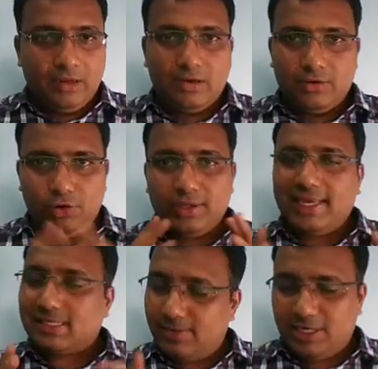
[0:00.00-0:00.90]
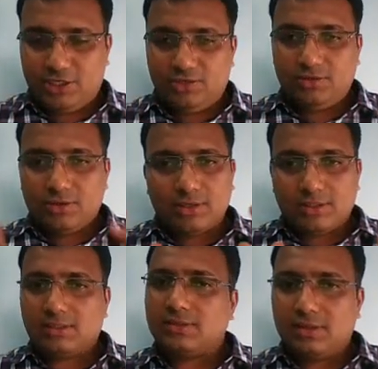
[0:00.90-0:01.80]
during the explanation. This
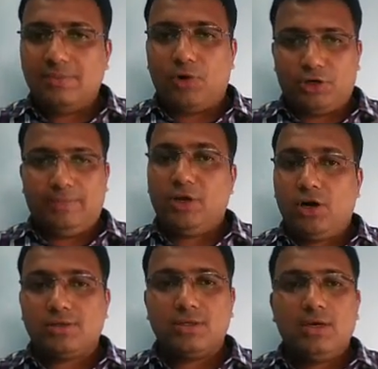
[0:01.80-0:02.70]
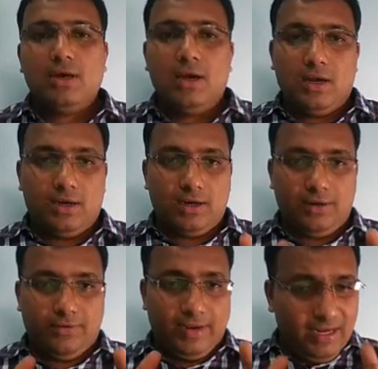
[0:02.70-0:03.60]
is important because
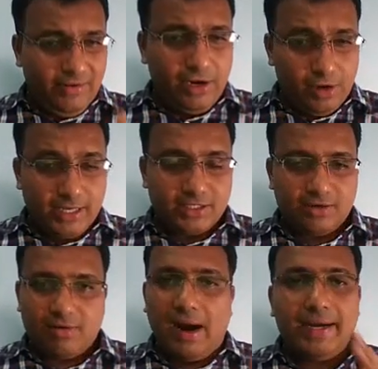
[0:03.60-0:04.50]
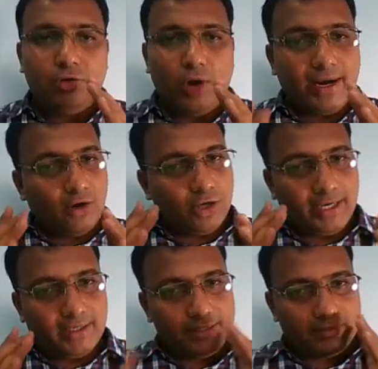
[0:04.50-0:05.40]
in a video lecture, eye-to-eye contact
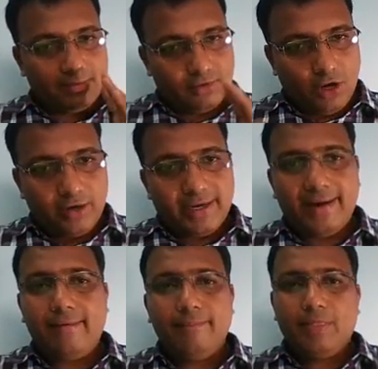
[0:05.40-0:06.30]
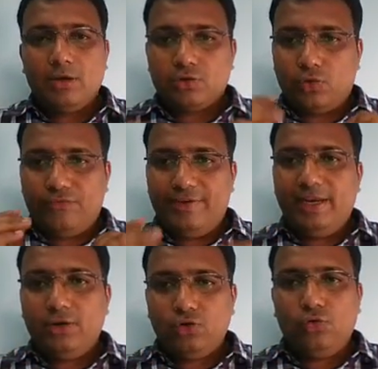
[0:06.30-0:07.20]
is not there. So we need
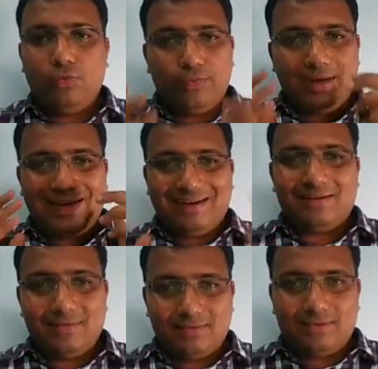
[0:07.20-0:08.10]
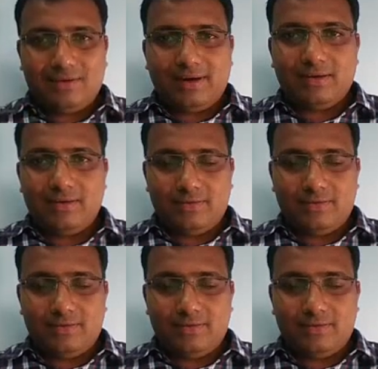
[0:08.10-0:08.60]
to do